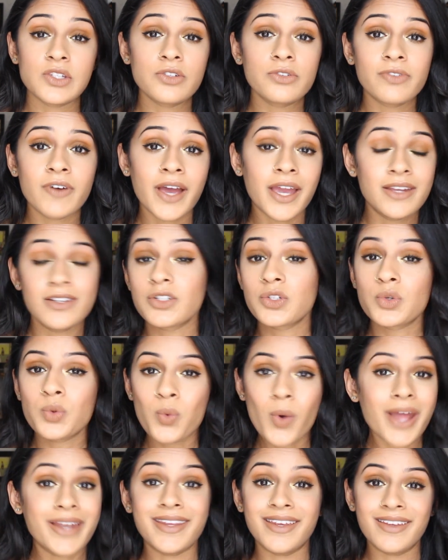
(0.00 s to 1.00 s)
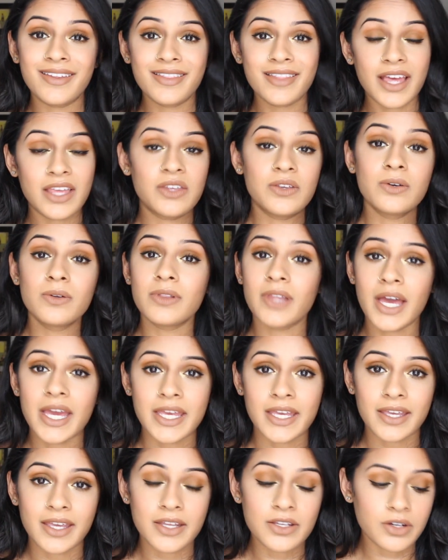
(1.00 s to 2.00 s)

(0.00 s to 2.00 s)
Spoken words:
you find 20 that you like,